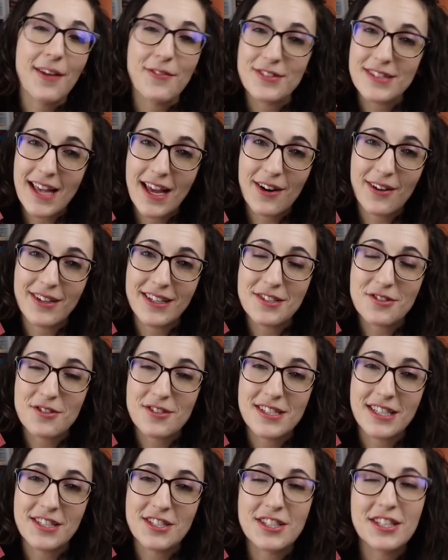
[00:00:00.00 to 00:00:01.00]
if it's at all
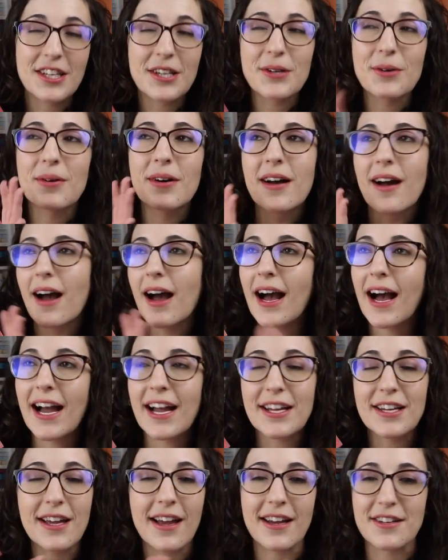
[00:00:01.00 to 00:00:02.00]
interesting to you.
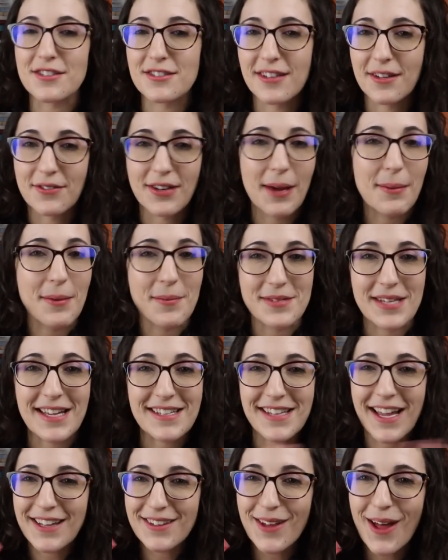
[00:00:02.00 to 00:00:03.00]
I just loved it. I'm
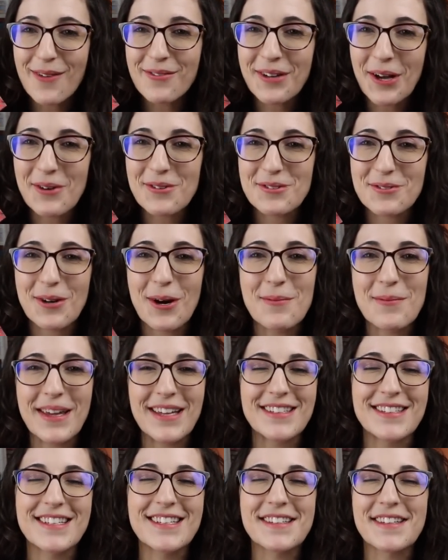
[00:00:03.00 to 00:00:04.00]
obsessed. I love ghost
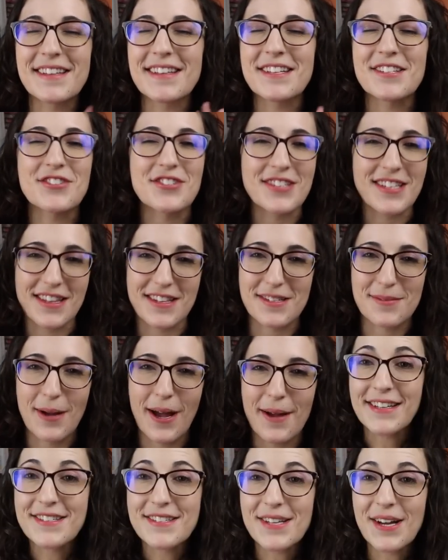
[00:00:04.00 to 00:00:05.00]
romances, and this just hit the
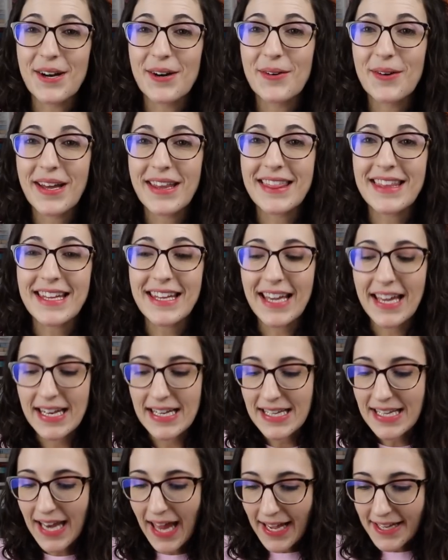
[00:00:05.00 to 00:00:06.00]
spot. So the
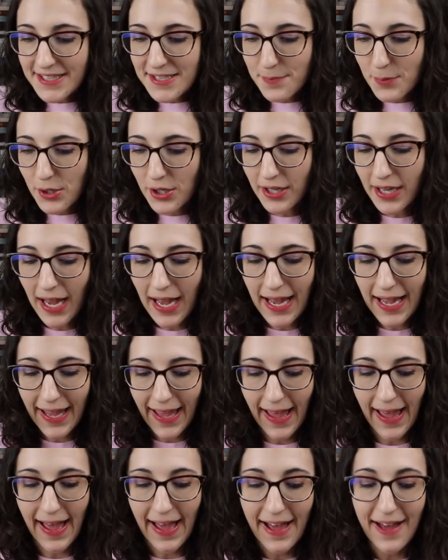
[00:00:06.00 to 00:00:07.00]
next book I
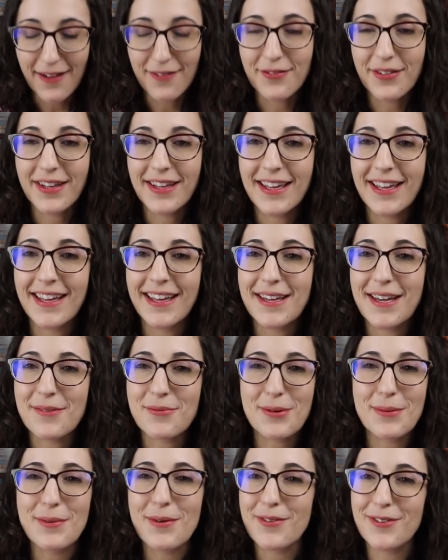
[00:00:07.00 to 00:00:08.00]
have,
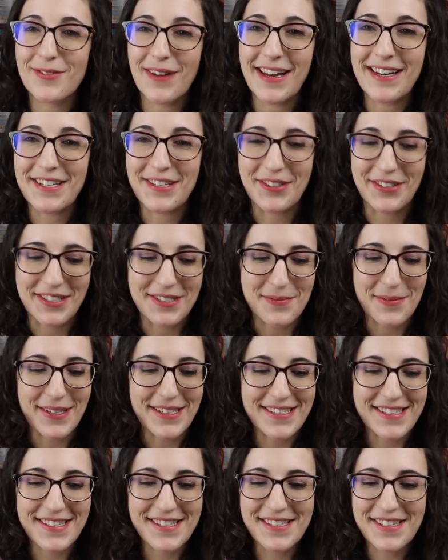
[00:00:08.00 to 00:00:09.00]
we're moving right into
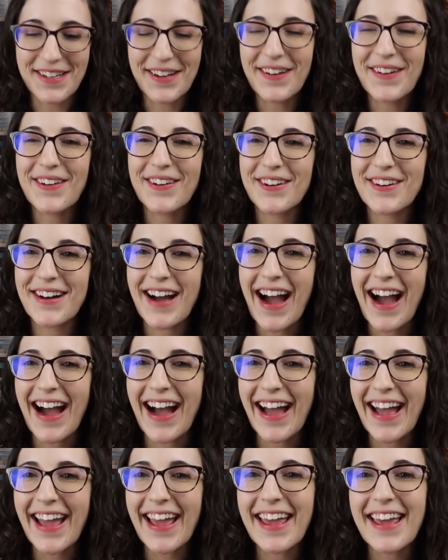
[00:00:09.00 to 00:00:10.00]
Christmas. So
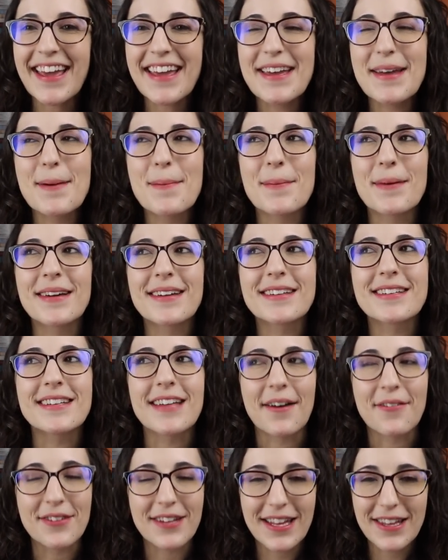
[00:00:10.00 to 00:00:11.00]
I am
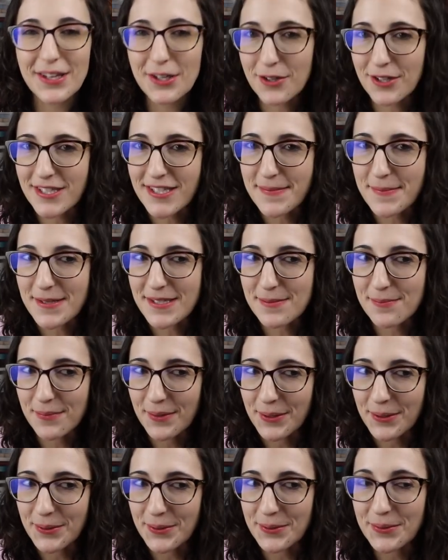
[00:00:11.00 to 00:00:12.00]
definitely in the Christmas
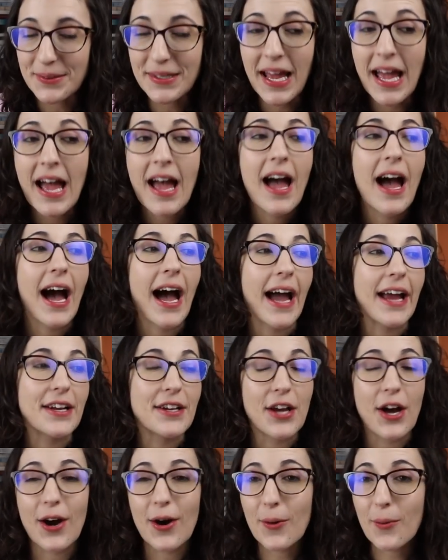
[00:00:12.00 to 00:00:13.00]
mood. I
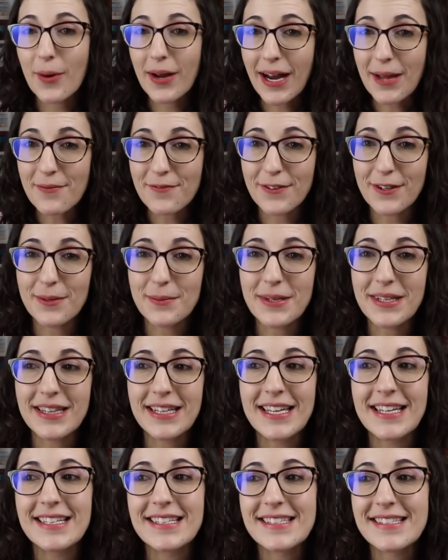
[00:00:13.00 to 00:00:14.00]
know when I'm filming
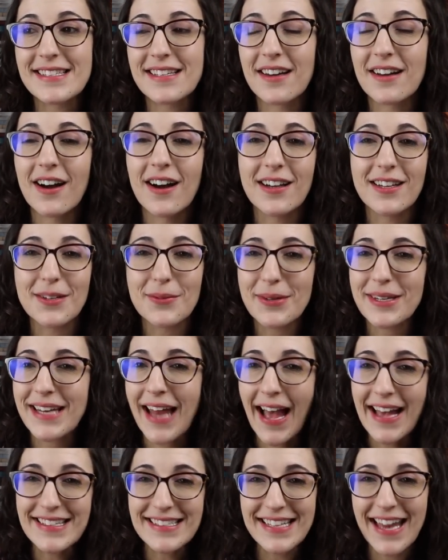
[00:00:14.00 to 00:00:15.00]
this,
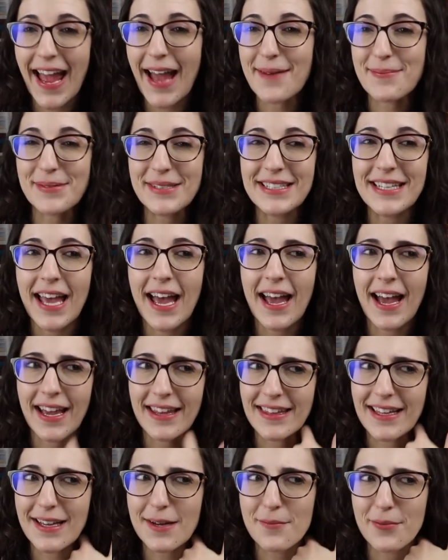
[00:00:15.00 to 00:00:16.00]
Halloween hasn't happened yet.
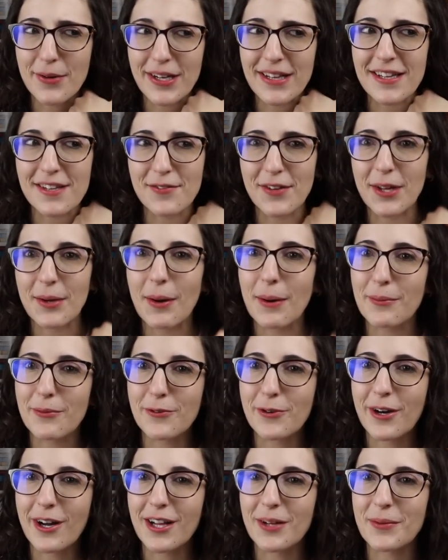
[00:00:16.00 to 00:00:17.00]
I think I'm putting this video up
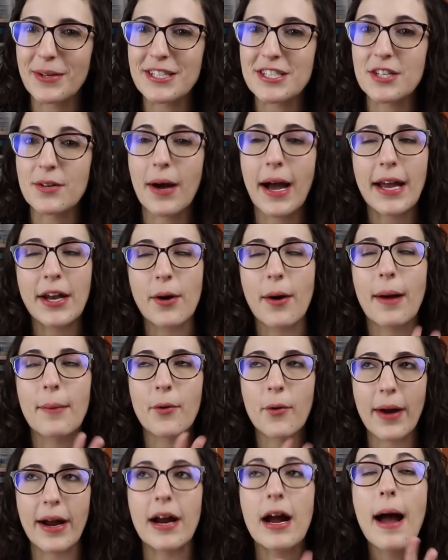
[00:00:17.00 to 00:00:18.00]
before Halloween too. I know, I'm
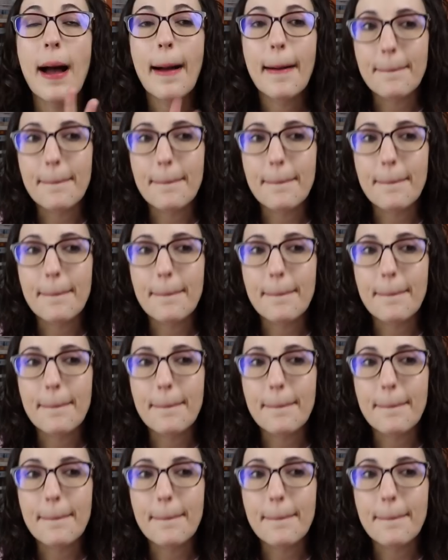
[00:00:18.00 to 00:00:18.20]
aware.